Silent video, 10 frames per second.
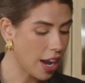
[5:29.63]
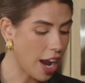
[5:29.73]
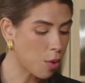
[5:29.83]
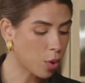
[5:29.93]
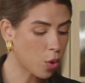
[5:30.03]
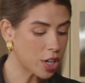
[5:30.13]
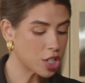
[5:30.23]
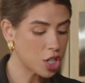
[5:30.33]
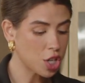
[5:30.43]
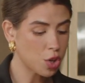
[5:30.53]
and we're going
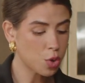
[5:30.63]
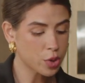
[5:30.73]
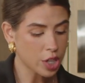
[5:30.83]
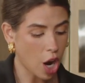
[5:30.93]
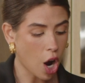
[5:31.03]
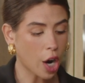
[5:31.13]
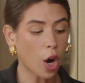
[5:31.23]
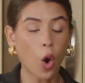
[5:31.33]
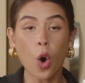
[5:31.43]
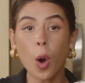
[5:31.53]
to use our
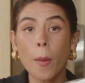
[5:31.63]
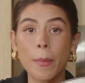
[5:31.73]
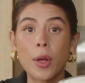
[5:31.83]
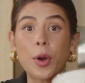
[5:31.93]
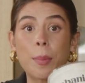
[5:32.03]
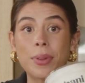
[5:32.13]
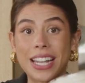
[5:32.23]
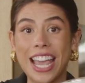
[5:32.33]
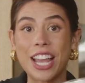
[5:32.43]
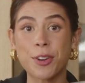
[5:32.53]
whole milk
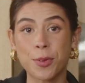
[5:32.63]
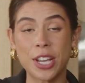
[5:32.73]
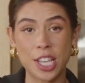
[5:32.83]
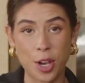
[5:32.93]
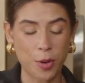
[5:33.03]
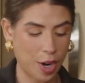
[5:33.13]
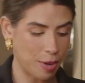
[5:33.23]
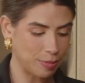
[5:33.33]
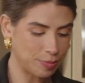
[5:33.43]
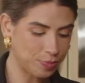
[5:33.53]
plain Greek yogurt.